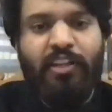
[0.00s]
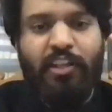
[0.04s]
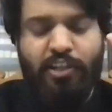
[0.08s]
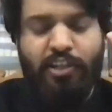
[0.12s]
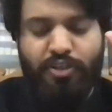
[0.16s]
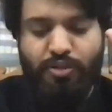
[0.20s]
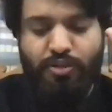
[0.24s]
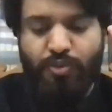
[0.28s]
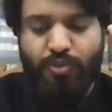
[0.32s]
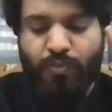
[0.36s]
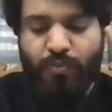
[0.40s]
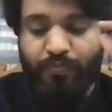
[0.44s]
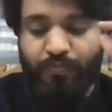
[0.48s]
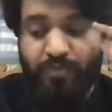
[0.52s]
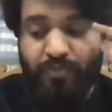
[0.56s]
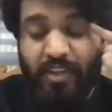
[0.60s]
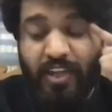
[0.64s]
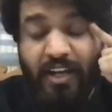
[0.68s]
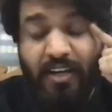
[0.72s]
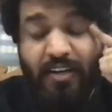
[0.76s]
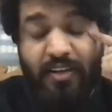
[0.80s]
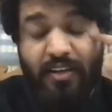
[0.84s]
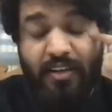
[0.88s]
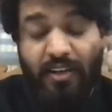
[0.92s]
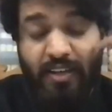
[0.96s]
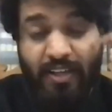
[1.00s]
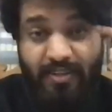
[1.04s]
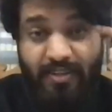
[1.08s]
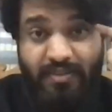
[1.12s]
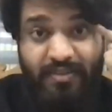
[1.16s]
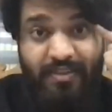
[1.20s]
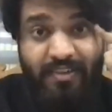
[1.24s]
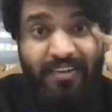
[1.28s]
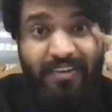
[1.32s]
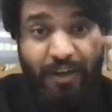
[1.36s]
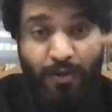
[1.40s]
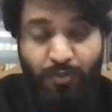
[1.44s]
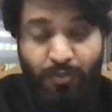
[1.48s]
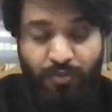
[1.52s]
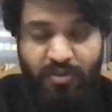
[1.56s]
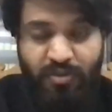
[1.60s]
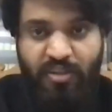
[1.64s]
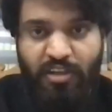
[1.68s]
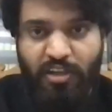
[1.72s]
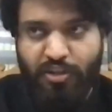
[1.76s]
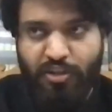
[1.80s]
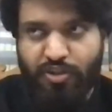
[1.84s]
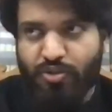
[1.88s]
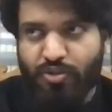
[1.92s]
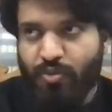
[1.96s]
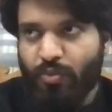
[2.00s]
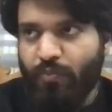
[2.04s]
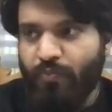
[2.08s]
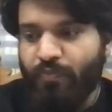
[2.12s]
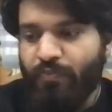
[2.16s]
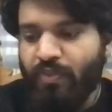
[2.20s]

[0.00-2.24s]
issue, that lists down the issue.